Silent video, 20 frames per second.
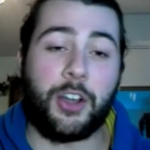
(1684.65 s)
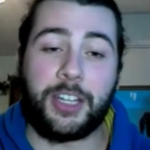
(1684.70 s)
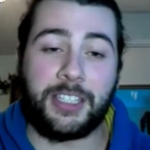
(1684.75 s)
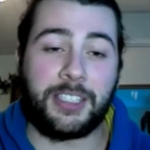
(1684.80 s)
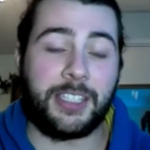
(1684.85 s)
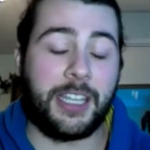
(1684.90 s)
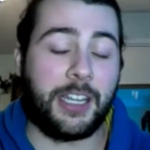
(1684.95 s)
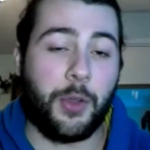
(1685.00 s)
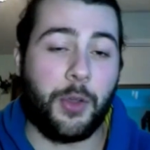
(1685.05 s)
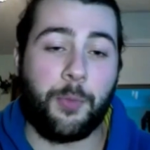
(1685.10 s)
He
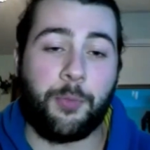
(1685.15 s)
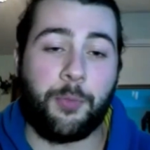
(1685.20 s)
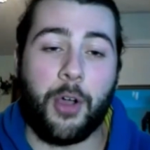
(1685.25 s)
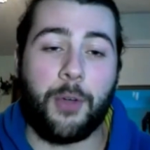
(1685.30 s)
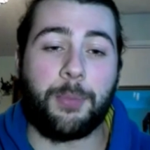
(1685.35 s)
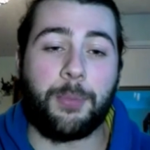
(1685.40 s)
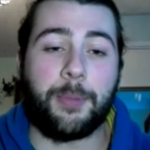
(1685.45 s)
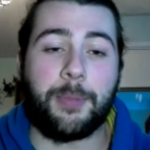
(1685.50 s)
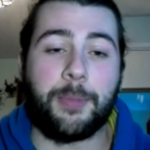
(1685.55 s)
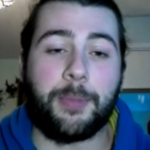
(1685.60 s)
said no
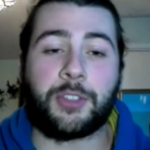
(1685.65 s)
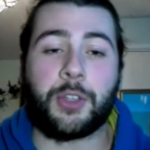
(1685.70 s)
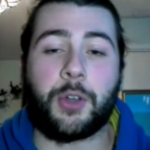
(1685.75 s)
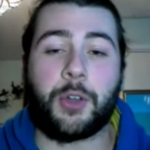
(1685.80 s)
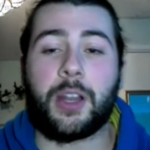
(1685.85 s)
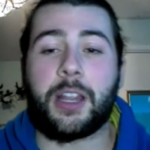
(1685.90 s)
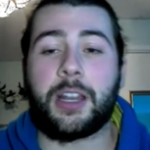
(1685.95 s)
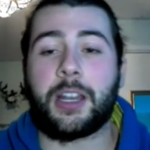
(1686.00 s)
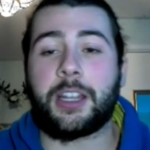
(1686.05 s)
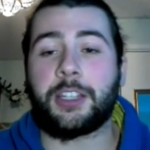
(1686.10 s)
problem at
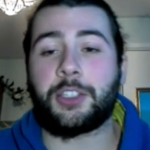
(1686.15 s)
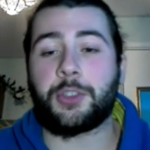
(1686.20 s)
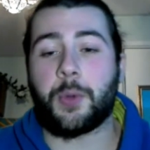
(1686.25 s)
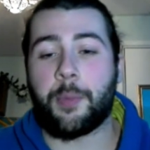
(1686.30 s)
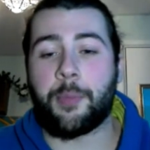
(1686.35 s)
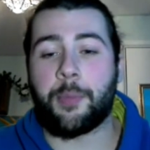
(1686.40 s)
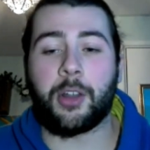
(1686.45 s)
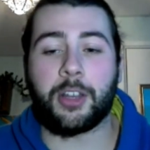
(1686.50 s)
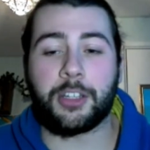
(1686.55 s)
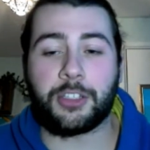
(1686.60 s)
all. And I do
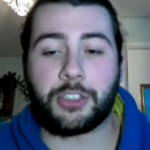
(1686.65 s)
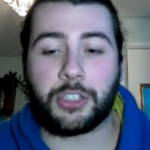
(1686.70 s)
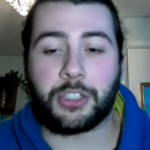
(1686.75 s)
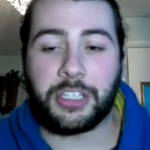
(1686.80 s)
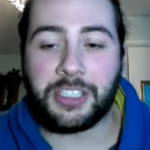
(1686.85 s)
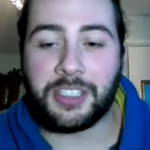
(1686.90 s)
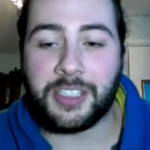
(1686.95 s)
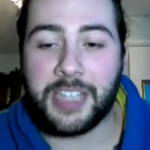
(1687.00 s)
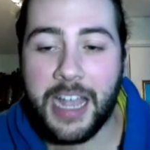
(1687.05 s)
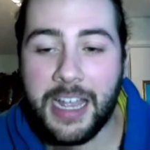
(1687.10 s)

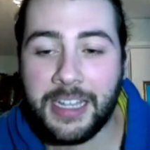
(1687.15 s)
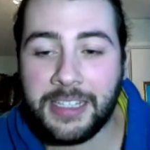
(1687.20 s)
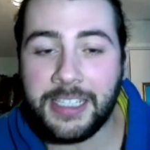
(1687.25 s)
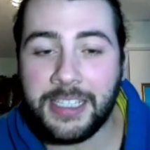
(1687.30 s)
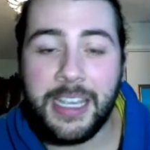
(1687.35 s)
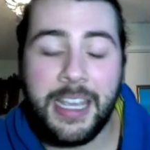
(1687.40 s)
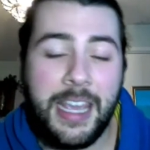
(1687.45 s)
apologise that